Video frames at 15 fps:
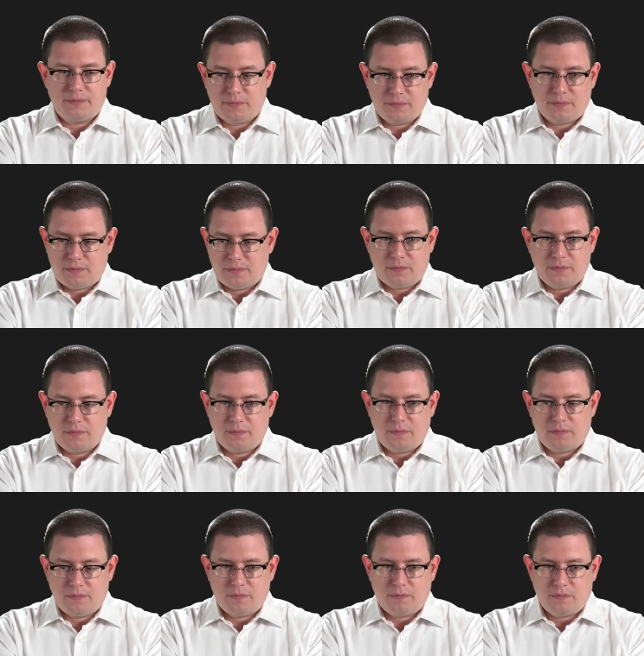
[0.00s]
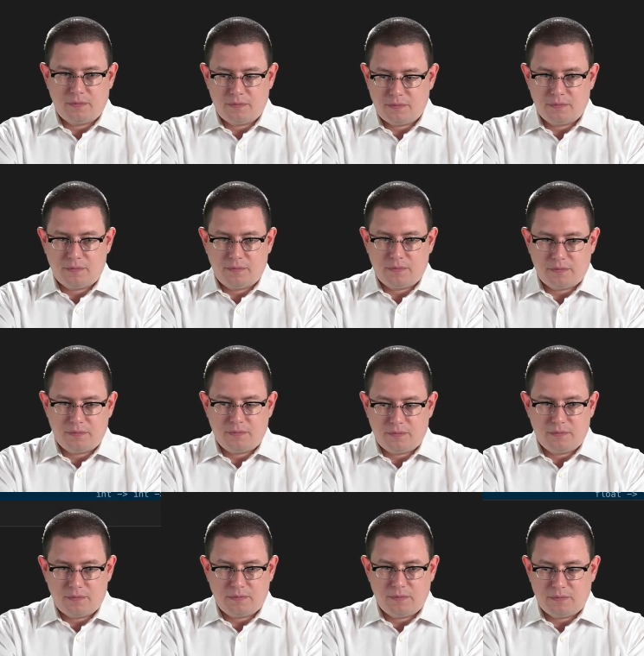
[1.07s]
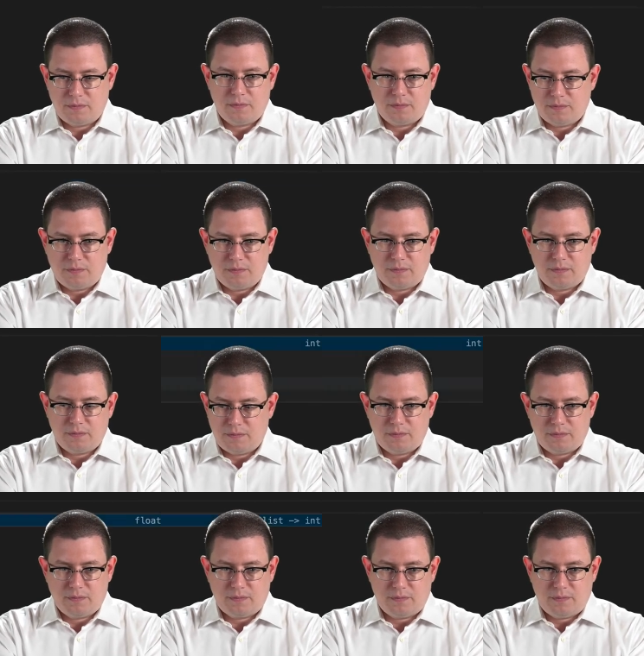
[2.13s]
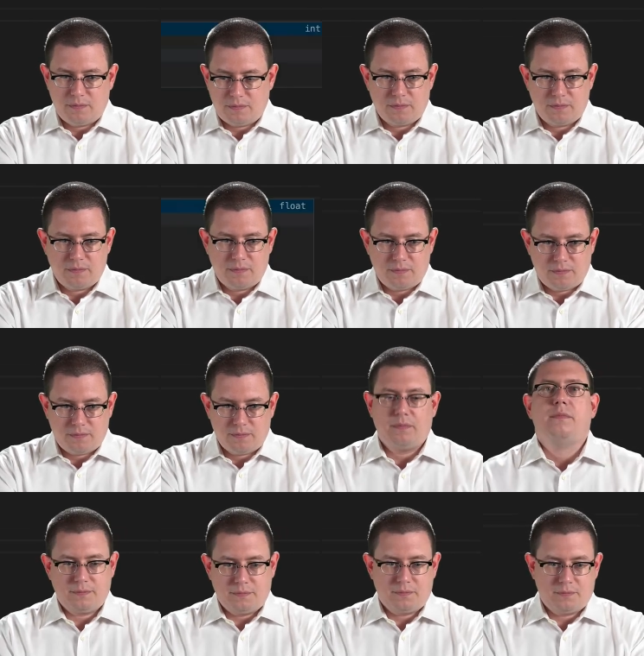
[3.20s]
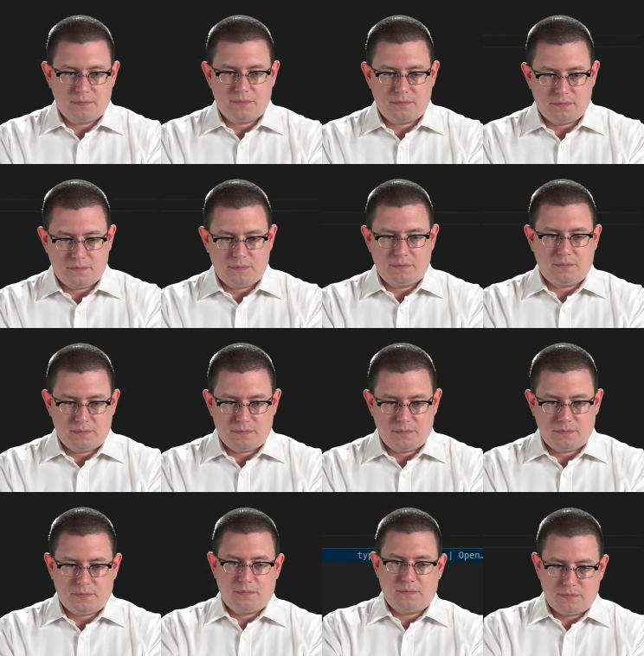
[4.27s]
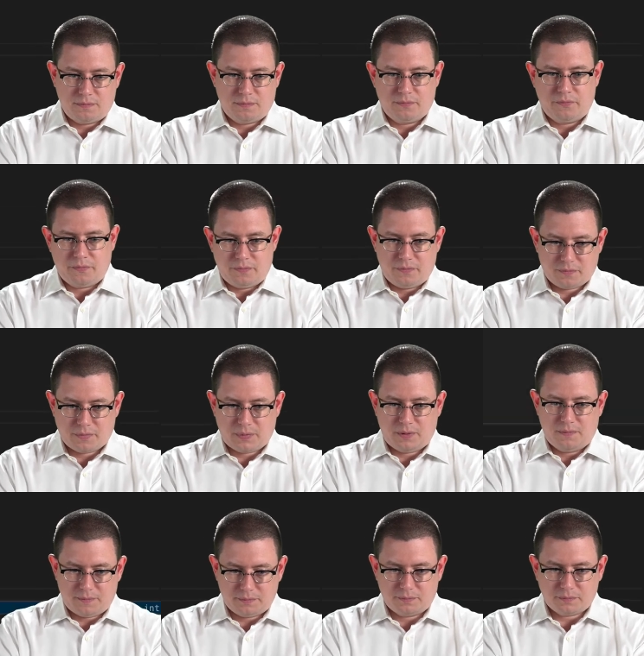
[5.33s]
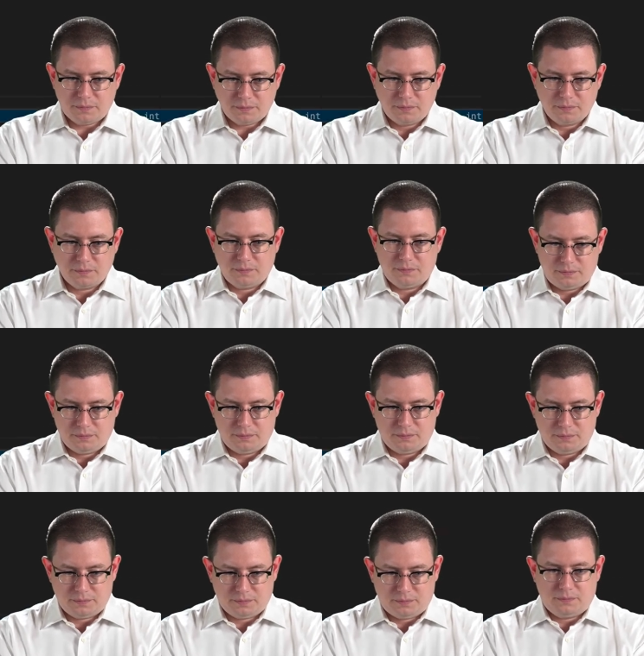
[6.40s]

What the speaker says: (silence)